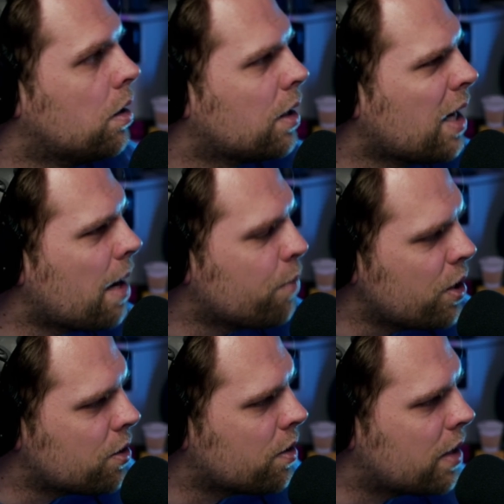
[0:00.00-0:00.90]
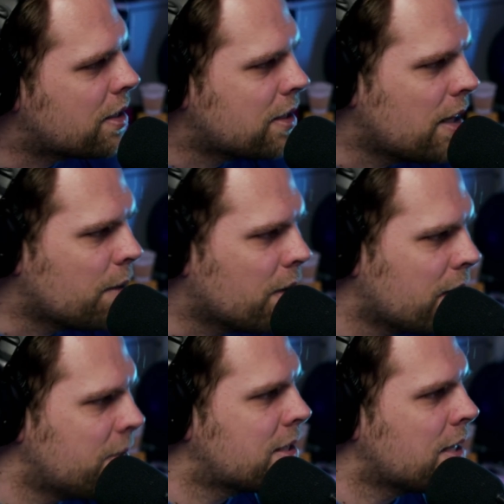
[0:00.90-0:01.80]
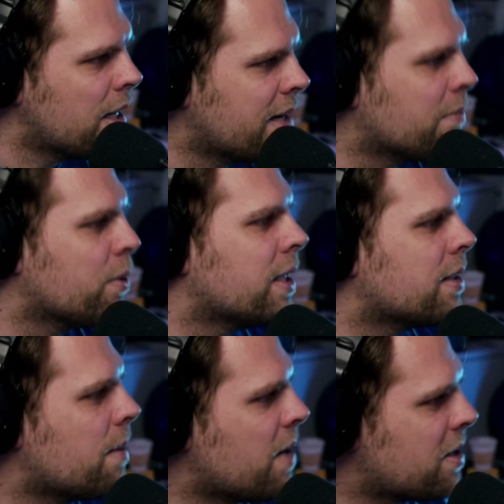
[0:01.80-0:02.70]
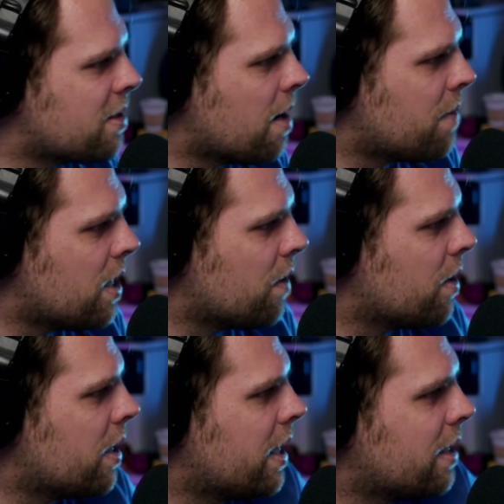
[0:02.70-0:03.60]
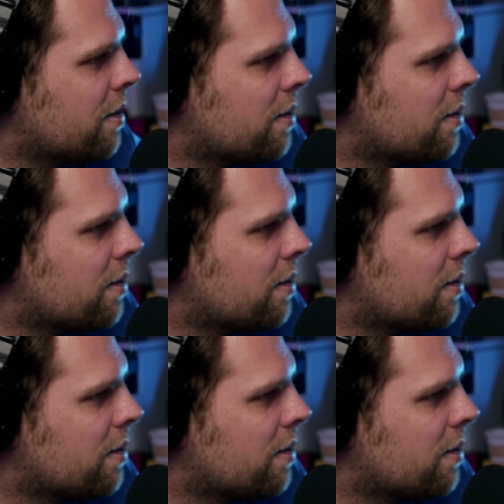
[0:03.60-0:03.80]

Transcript: I'm pretty sure they said they were going to be selling imprint. They might just not be on there yet.